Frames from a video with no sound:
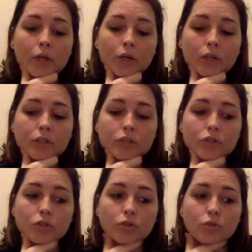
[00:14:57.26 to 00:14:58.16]
hard
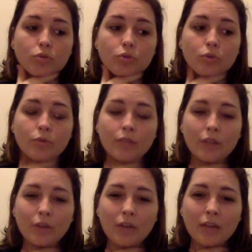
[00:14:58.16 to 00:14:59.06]
to do a
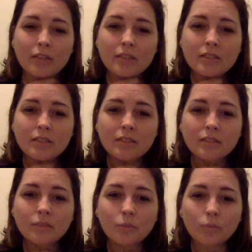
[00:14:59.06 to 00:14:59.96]
video next
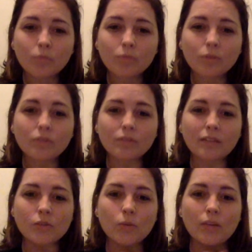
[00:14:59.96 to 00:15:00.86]

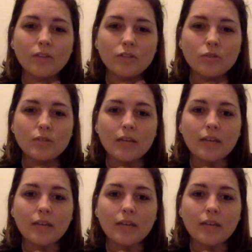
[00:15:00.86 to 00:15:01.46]
week, Tuesday.